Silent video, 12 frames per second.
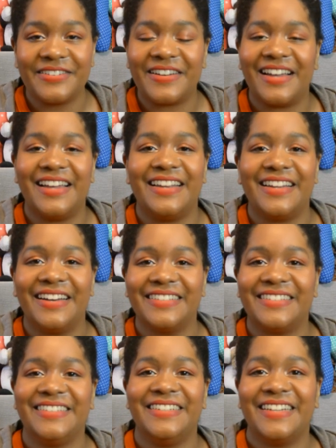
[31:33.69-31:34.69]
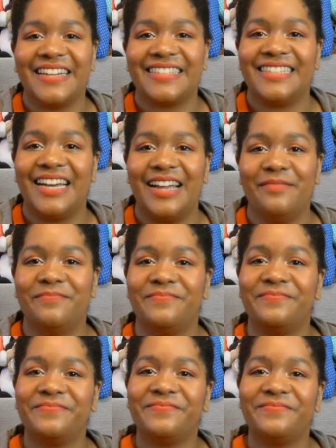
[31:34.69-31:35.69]
and I'll see you next time.
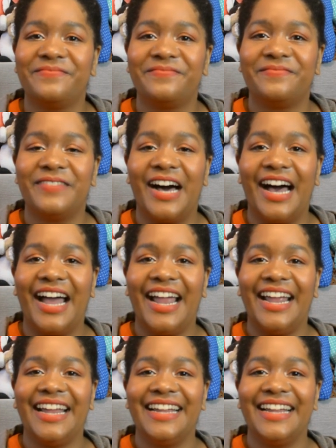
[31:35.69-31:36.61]
Bye!